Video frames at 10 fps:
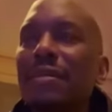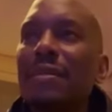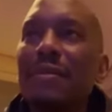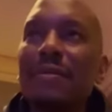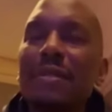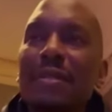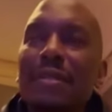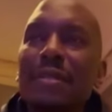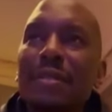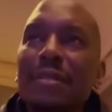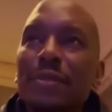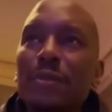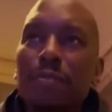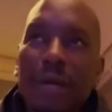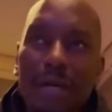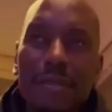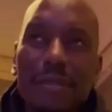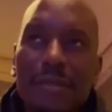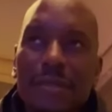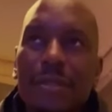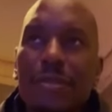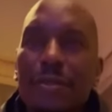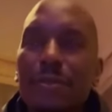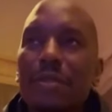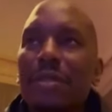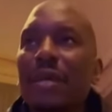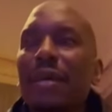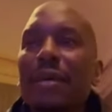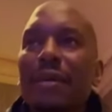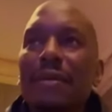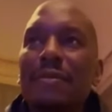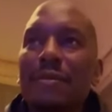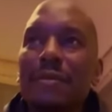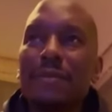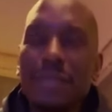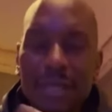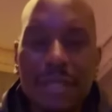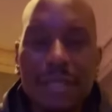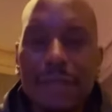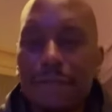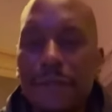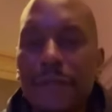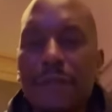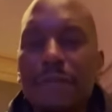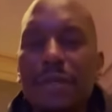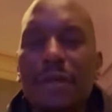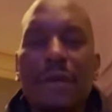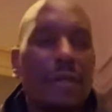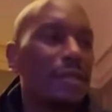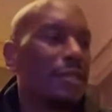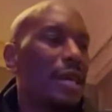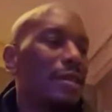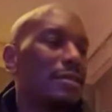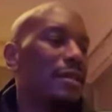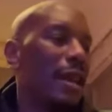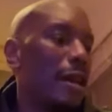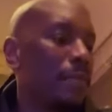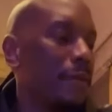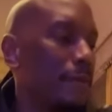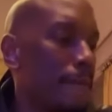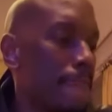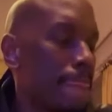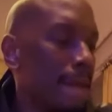And, you know, Tupac's sister was there, so she can confirm that all this actually happened.